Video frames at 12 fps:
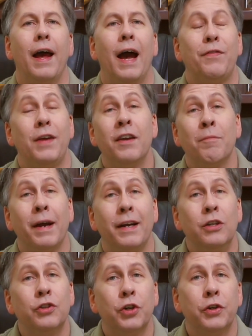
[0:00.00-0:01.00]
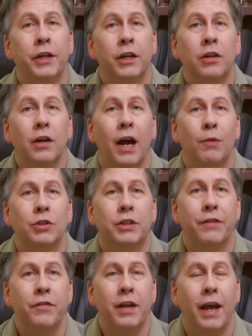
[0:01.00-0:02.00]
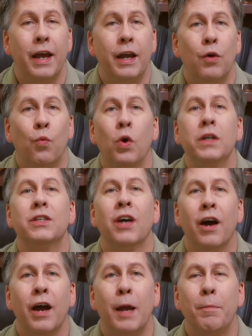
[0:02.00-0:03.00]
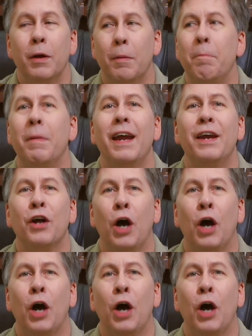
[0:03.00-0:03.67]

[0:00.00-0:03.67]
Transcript: At the end of my intern year, I was given a one time, made